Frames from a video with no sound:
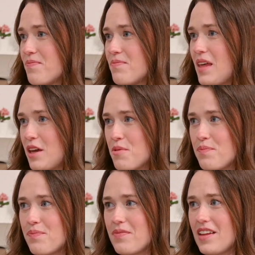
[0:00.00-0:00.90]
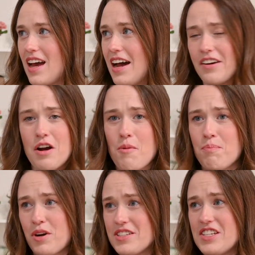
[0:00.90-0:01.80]
like, I don't know,
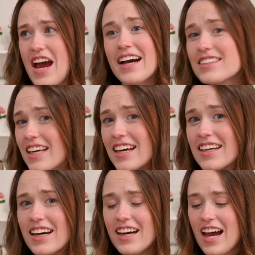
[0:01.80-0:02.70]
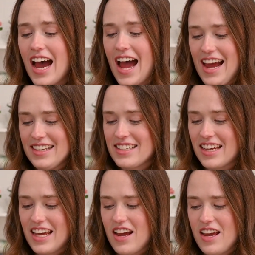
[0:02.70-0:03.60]
Percy Jackson, and
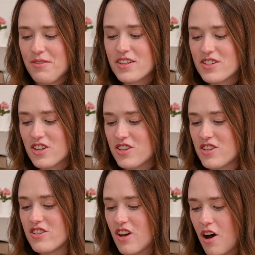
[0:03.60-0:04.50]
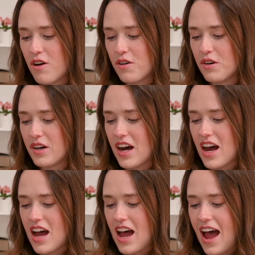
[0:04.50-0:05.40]
it was just so
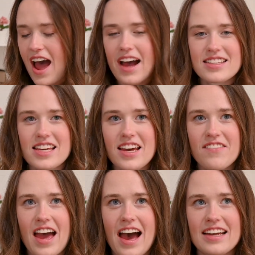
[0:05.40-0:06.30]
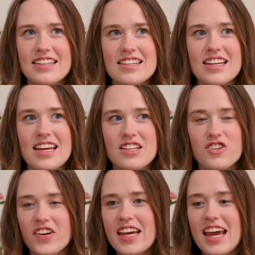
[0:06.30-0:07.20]
active and
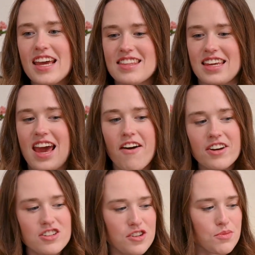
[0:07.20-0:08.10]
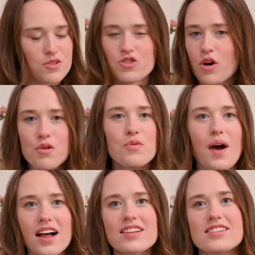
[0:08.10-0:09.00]
intriguing, and the characters were so
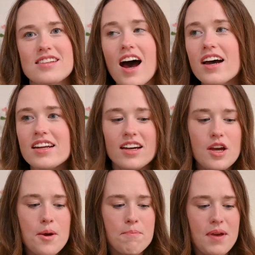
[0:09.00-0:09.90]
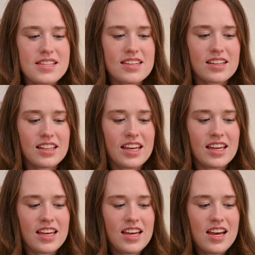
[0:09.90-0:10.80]
well done.
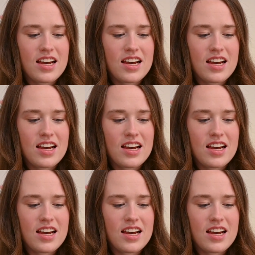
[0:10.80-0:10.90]
Basically,